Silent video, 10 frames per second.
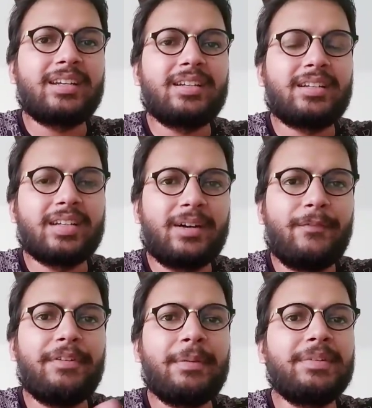term
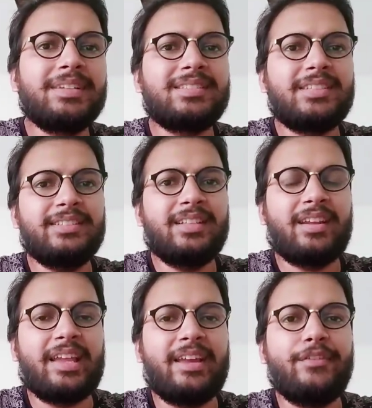feminist has
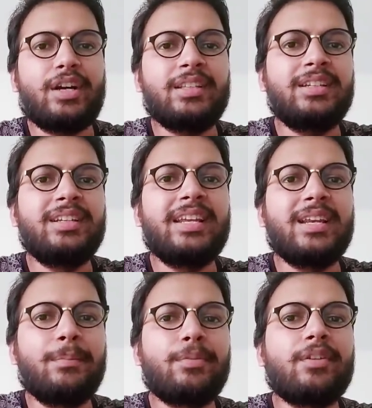arrived, the day
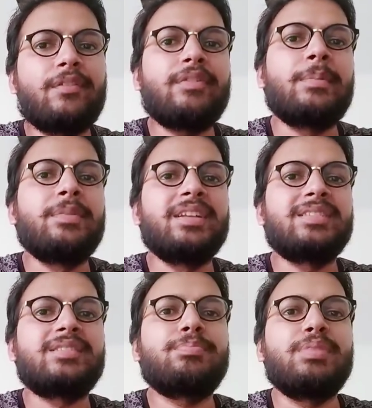number of
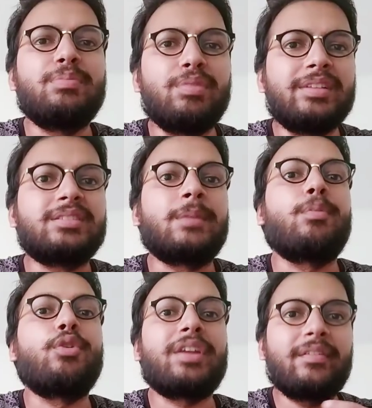feminist people
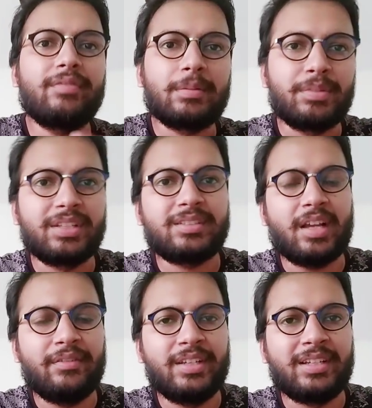supporting feminists
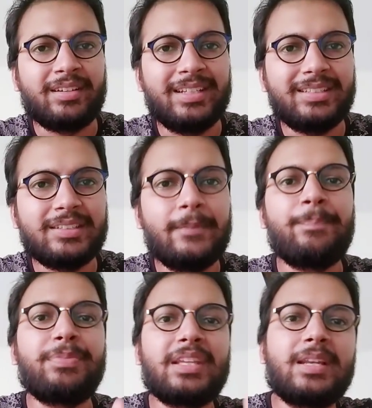have increased,
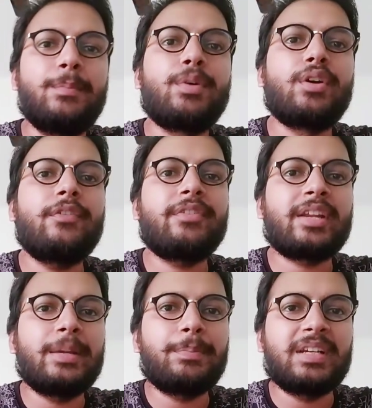the number of
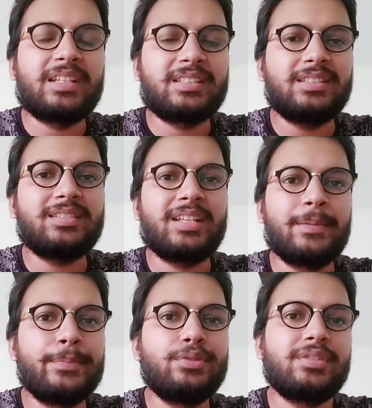rape cases and
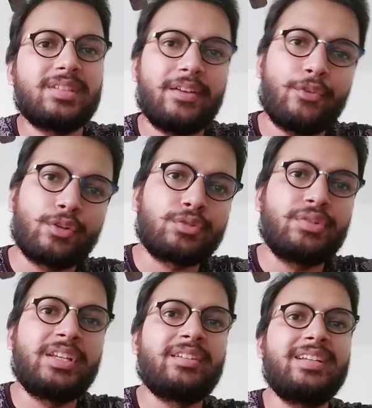abuses have also
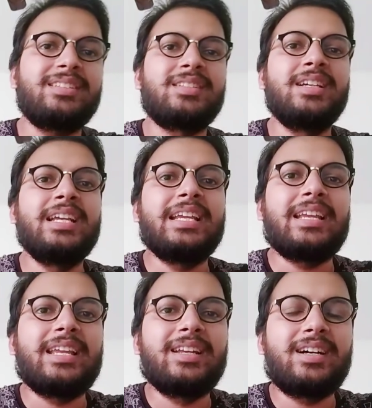increased
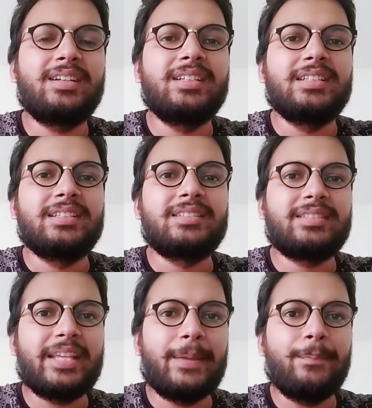in a
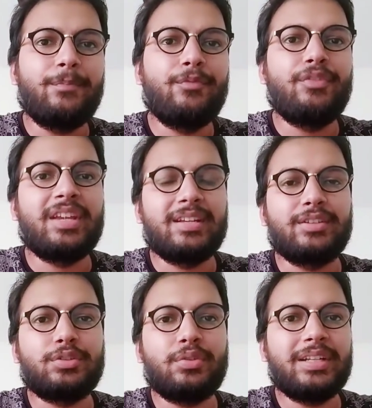same way.
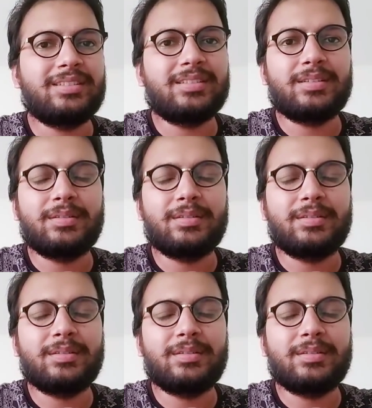So it's